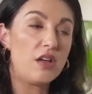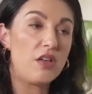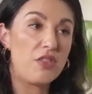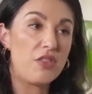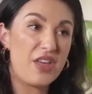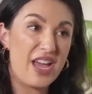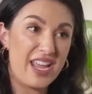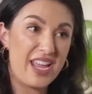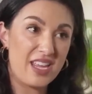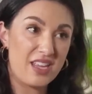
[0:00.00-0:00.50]

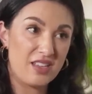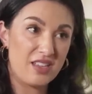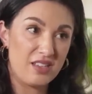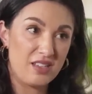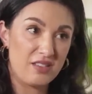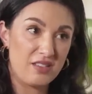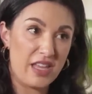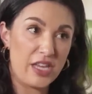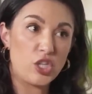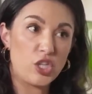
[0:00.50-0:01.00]
they
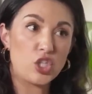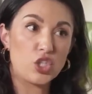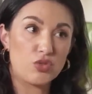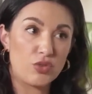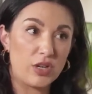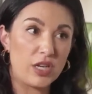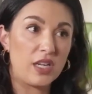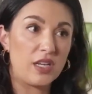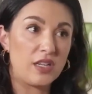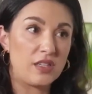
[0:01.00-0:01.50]
they
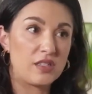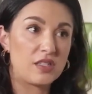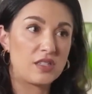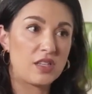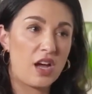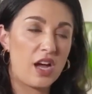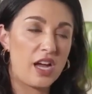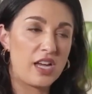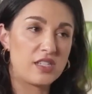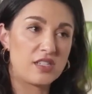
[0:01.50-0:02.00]
shrink in
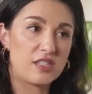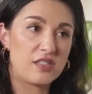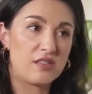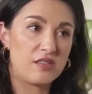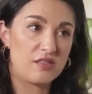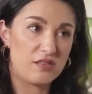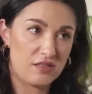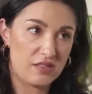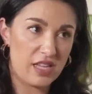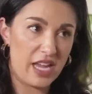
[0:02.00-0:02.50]
size and